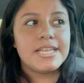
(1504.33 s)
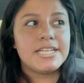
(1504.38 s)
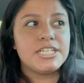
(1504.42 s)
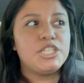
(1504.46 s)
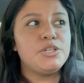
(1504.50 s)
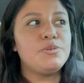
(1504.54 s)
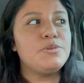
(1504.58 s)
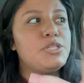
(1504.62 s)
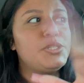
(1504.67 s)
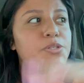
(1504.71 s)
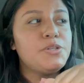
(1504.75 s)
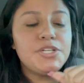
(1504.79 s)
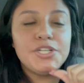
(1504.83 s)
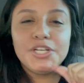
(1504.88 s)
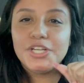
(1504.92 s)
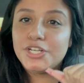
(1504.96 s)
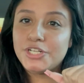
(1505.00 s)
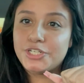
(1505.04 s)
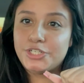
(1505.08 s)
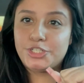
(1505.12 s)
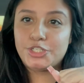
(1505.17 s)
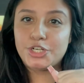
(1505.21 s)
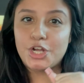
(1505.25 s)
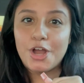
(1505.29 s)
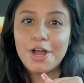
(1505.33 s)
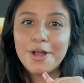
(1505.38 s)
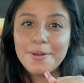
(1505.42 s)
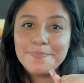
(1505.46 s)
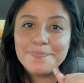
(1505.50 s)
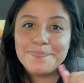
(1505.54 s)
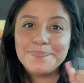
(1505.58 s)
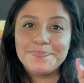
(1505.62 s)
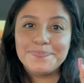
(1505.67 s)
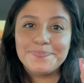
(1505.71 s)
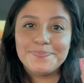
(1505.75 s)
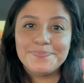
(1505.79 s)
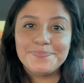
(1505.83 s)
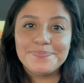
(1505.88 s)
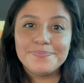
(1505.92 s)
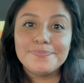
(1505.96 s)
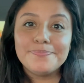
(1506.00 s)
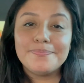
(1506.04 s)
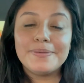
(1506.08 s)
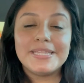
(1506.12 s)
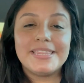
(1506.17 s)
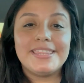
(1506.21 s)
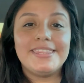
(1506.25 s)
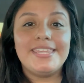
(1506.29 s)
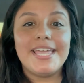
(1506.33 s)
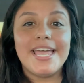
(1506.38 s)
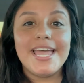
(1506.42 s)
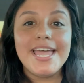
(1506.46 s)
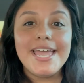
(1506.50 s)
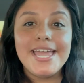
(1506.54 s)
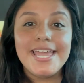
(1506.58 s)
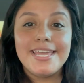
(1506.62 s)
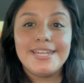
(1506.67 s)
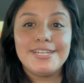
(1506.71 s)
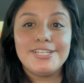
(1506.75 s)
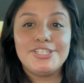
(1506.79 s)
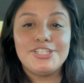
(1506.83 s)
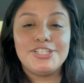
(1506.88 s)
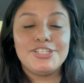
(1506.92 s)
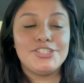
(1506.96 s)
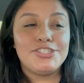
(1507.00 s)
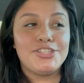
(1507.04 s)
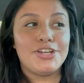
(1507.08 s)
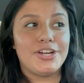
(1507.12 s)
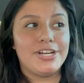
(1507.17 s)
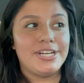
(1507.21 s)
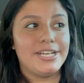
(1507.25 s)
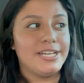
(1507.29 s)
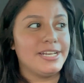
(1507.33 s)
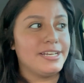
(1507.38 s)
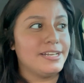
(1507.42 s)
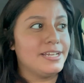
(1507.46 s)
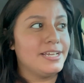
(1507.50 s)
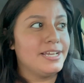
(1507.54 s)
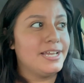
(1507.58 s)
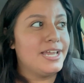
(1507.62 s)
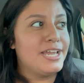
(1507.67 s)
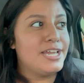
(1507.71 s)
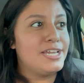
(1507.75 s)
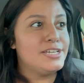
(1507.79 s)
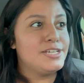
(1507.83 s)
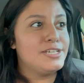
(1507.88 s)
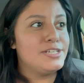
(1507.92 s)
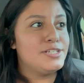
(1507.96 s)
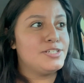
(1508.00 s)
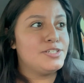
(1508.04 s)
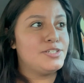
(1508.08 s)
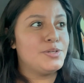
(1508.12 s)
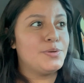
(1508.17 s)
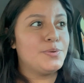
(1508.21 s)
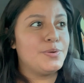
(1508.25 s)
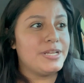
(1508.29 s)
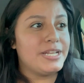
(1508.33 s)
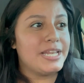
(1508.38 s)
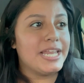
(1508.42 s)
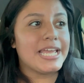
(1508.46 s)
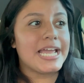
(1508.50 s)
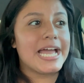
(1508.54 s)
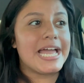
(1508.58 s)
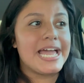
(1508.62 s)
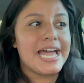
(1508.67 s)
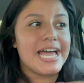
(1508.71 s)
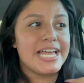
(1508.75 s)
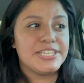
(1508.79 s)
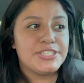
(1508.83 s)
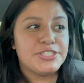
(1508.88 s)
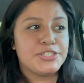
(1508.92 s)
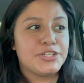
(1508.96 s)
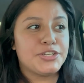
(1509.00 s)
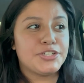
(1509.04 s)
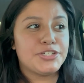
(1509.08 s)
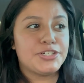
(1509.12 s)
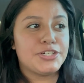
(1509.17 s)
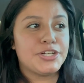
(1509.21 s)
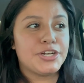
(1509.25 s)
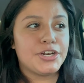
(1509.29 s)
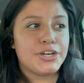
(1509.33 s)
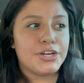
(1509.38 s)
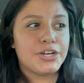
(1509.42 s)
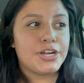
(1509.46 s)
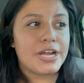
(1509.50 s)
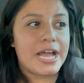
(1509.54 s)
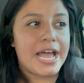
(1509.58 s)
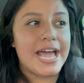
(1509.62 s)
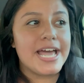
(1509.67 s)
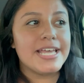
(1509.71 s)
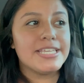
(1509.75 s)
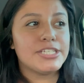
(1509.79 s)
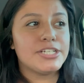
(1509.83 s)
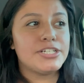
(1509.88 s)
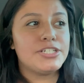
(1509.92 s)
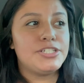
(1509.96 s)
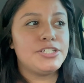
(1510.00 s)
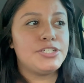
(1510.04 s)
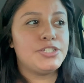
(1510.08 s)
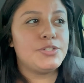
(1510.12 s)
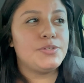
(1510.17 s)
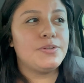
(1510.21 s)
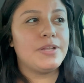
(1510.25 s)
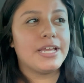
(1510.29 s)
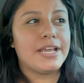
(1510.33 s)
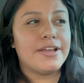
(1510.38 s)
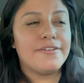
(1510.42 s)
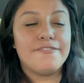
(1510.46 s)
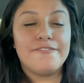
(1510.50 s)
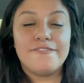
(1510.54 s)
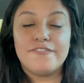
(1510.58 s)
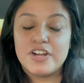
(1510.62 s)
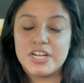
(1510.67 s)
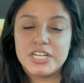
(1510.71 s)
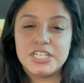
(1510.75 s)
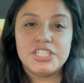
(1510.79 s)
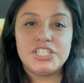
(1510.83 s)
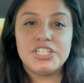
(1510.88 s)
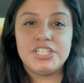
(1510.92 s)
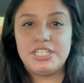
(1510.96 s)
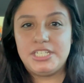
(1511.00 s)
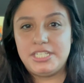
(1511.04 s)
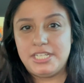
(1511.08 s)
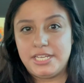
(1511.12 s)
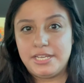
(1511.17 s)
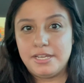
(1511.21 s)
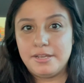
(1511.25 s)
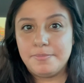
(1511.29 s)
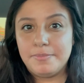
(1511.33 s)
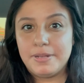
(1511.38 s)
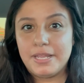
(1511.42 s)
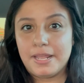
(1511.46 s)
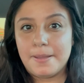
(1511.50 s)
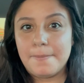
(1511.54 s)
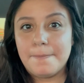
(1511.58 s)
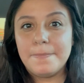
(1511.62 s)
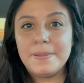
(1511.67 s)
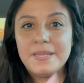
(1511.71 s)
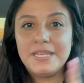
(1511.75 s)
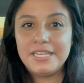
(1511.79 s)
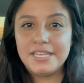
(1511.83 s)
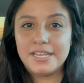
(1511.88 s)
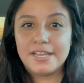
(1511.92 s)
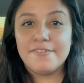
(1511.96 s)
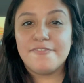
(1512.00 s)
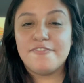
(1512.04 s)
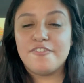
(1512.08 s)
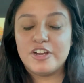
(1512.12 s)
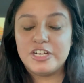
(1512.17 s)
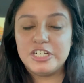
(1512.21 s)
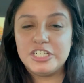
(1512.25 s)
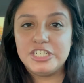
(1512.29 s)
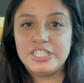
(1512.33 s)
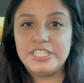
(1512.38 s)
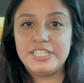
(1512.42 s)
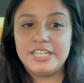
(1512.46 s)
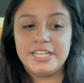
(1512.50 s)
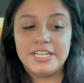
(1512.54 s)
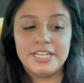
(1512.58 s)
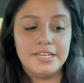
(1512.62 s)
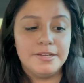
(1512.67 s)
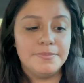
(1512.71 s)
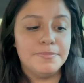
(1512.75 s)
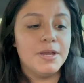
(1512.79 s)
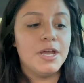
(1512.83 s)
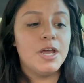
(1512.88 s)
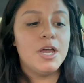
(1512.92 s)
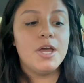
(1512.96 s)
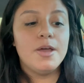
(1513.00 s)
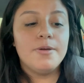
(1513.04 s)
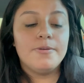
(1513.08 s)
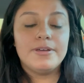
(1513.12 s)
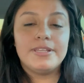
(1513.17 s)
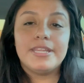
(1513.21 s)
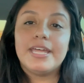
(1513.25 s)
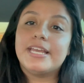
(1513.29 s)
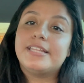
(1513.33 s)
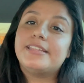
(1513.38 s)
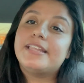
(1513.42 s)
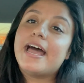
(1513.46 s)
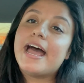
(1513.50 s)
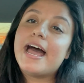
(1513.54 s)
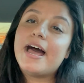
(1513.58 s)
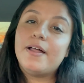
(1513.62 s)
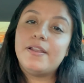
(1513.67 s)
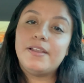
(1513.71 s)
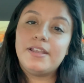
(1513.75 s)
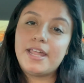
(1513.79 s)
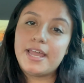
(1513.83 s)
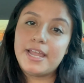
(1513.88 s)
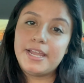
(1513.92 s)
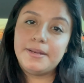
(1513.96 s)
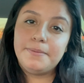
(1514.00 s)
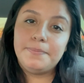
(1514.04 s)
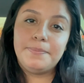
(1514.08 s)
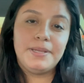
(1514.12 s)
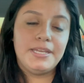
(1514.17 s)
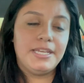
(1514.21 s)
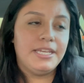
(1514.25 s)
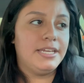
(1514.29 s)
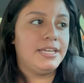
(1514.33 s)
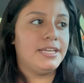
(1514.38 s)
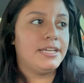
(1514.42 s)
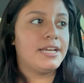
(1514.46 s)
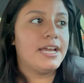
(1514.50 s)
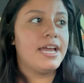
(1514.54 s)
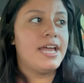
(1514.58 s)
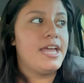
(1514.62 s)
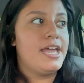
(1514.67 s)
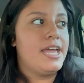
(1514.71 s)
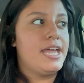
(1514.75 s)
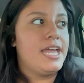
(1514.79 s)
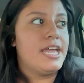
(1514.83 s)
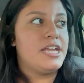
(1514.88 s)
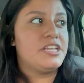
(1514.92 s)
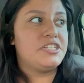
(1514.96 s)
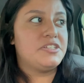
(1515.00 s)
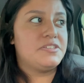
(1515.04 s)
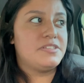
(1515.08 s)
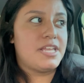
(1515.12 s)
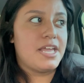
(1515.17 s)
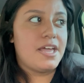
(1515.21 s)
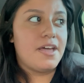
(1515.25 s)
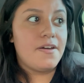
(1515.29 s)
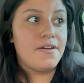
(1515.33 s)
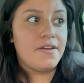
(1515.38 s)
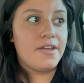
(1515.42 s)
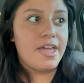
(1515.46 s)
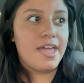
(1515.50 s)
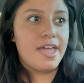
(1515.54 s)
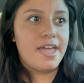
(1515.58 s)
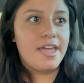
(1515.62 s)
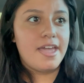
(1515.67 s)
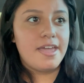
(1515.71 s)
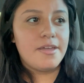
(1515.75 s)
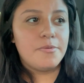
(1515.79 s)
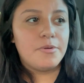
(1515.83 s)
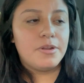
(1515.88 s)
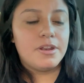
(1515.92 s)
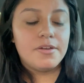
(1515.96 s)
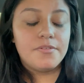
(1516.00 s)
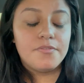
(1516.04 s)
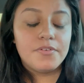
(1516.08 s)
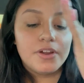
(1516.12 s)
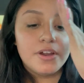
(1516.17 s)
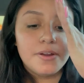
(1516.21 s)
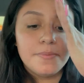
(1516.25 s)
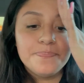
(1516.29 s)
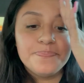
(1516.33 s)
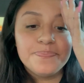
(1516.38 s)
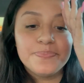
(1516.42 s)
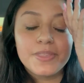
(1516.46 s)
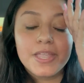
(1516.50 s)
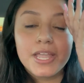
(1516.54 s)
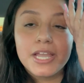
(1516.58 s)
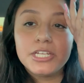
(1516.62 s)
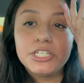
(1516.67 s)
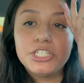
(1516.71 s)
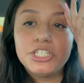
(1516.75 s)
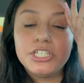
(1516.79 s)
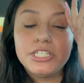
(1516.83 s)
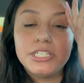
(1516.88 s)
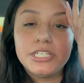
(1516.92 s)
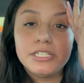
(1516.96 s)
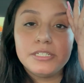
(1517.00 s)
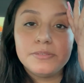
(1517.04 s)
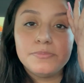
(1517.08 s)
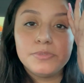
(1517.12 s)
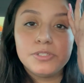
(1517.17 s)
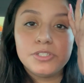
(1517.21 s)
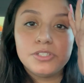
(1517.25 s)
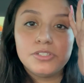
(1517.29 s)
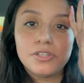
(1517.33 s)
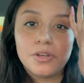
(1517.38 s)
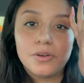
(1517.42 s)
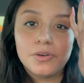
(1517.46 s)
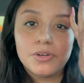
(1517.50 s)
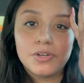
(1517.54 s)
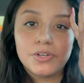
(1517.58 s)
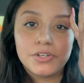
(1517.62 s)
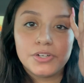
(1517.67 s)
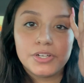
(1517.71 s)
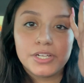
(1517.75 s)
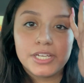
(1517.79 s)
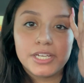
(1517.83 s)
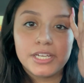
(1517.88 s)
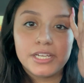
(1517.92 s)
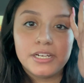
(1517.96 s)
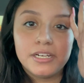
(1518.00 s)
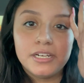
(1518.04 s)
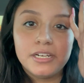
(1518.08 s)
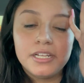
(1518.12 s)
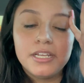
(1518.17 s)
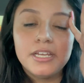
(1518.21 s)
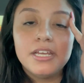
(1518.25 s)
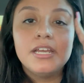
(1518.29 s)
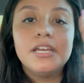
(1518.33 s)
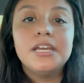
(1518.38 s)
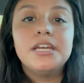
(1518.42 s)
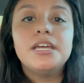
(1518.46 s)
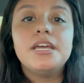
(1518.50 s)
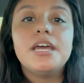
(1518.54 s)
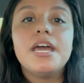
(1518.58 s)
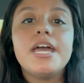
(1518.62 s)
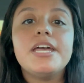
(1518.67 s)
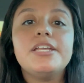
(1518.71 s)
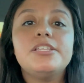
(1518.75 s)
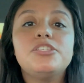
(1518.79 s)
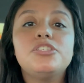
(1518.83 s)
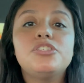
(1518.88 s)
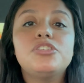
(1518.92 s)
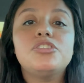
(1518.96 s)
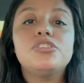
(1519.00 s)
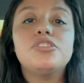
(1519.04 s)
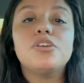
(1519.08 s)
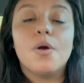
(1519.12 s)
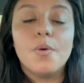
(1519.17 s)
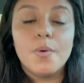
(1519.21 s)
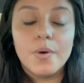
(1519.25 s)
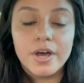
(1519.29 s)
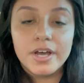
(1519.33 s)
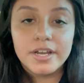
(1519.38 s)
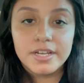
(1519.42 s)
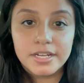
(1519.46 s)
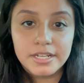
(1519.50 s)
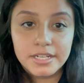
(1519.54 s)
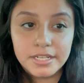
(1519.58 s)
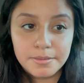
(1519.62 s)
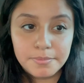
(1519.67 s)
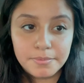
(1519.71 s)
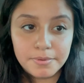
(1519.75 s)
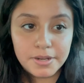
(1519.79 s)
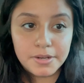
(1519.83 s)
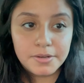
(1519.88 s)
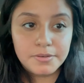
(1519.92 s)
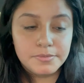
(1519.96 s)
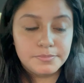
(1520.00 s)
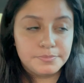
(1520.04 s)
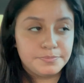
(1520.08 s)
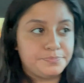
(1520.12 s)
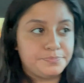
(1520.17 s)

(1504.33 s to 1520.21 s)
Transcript: she was doing a good job. But then she started doing like I asked I asked her to do like a French tip, like a pink French tip with like the outline pink. She's like, okay, whatever. She did them so crooked and so ugly, bro.